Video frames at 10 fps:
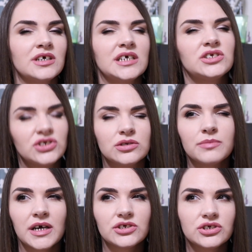It's too
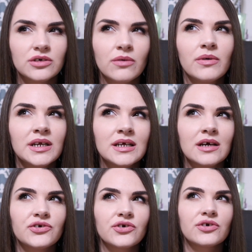much. You don't want it
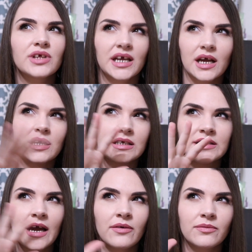under like a
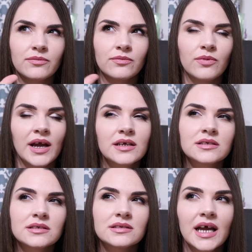
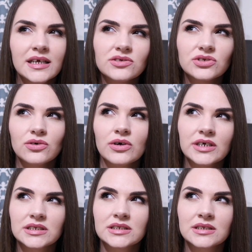direct light
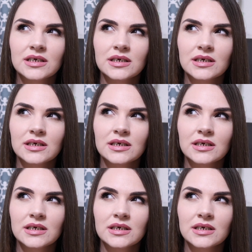source,